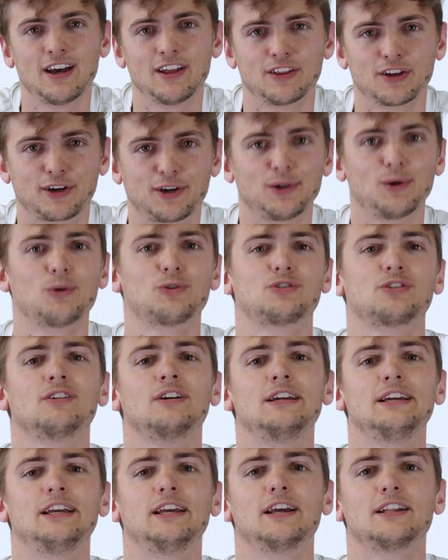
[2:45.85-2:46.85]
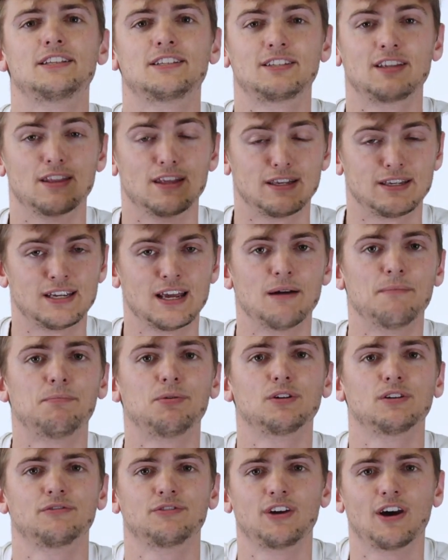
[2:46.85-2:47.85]
The closer he gets to the
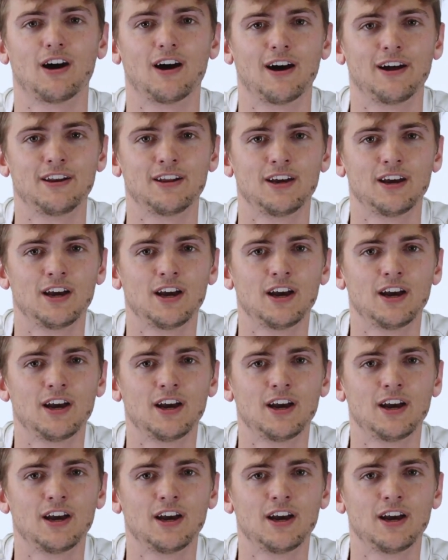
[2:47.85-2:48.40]
temple of God,